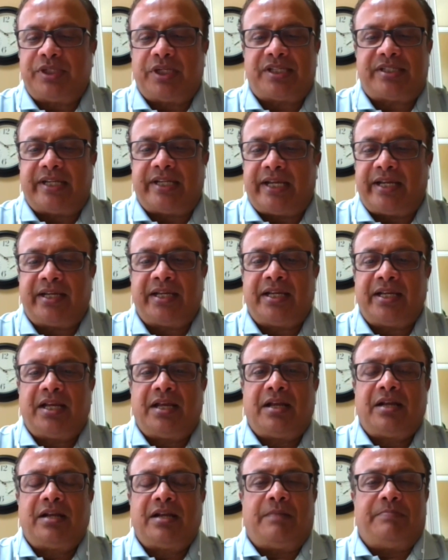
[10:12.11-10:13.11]
just a
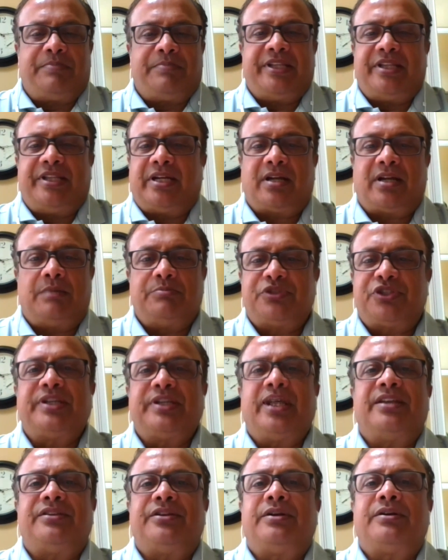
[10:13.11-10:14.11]
company that comes
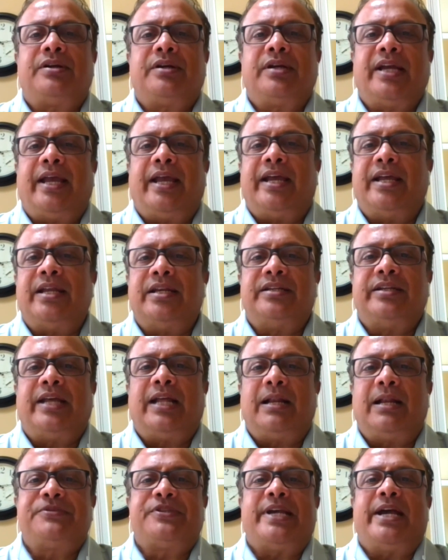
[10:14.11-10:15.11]
together and
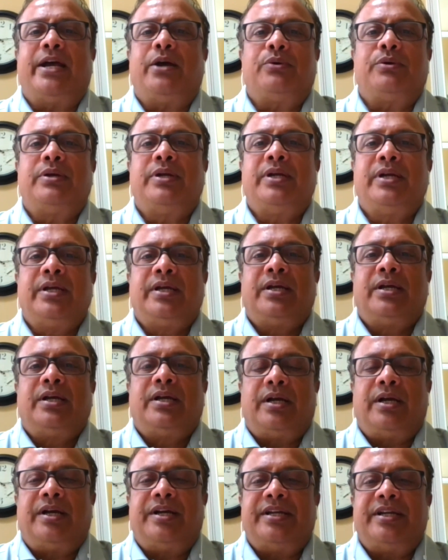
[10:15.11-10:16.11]
helps out
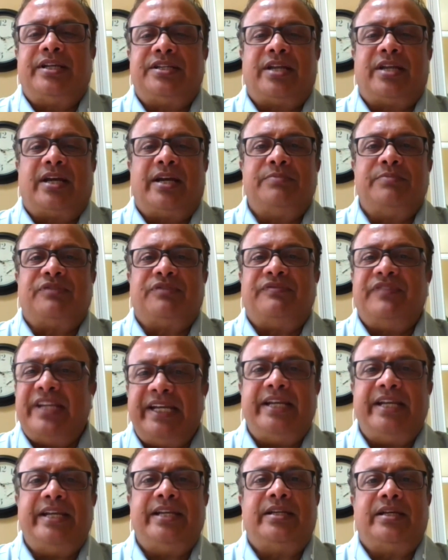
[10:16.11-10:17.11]
in times of
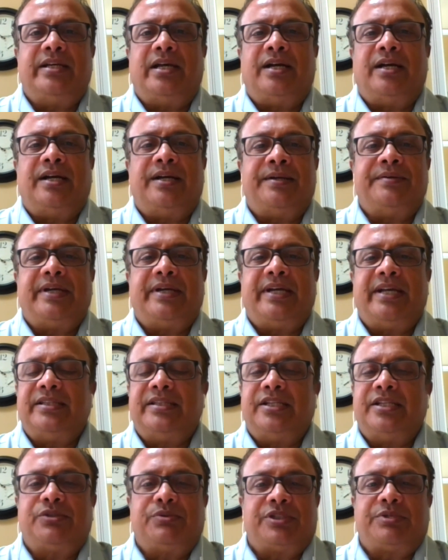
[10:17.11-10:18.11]
need, and
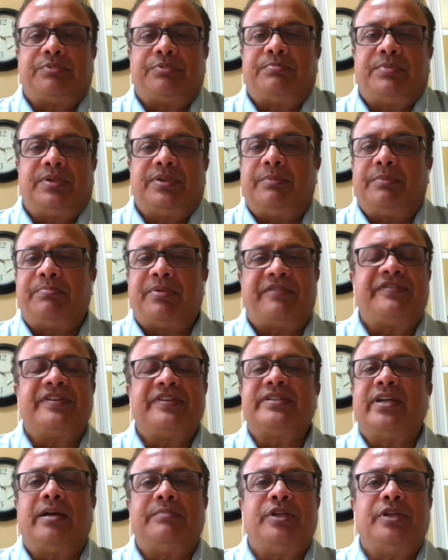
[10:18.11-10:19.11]
this was the
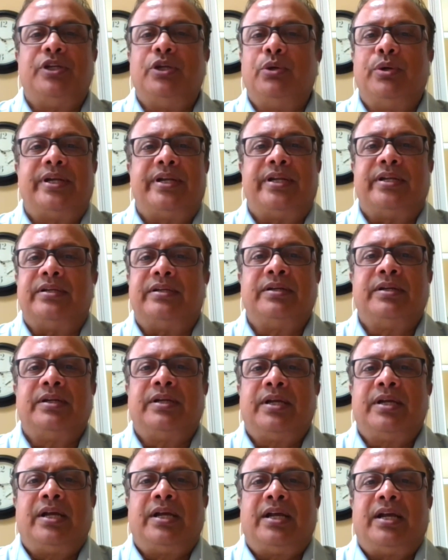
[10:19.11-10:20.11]
perfect time to do it. And
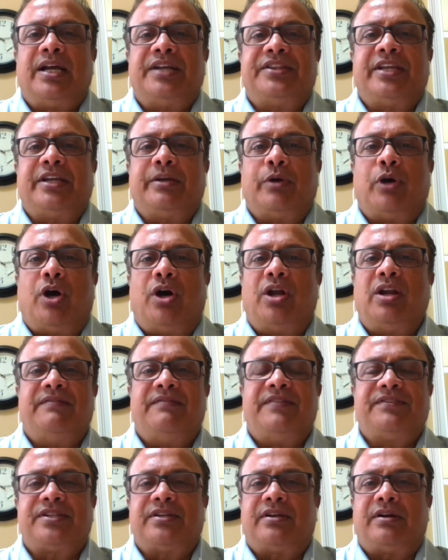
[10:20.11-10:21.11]
I think all of
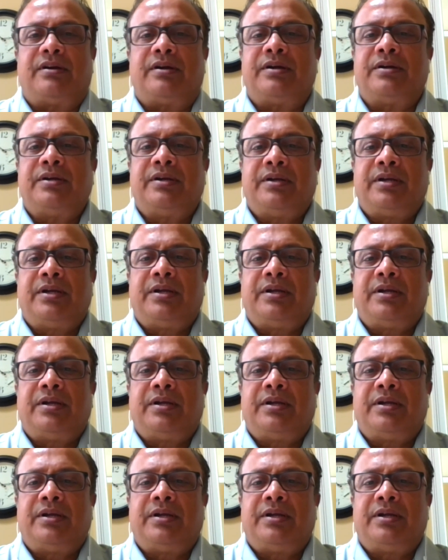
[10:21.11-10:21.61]
us are,